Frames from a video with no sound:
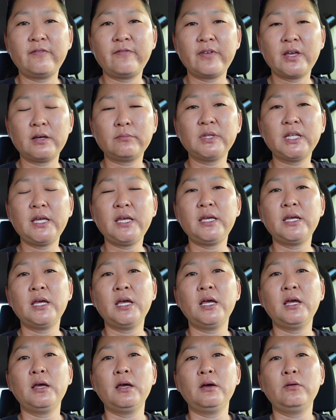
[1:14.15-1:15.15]
family,
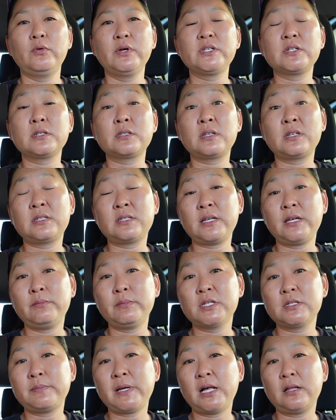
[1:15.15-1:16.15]
which is the same
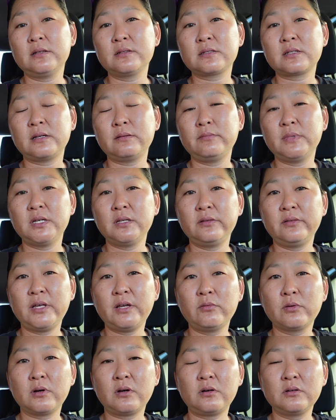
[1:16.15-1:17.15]
as Palace Saimin.
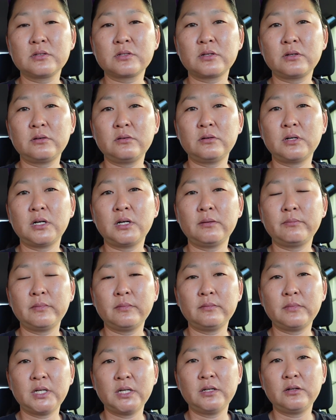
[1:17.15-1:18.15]
They were also
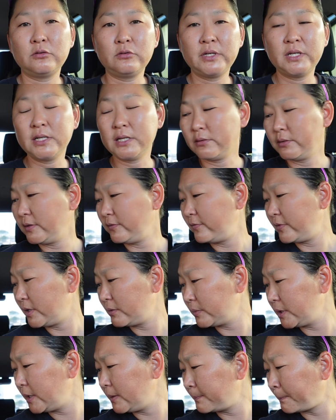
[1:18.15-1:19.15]
an Okinawan
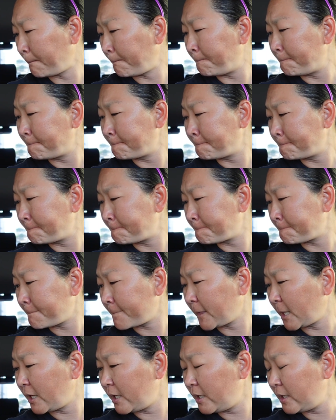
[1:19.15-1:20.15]
family.
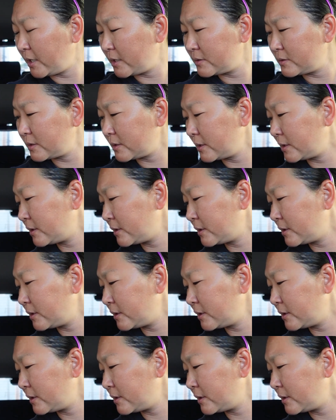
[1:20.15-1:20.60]
And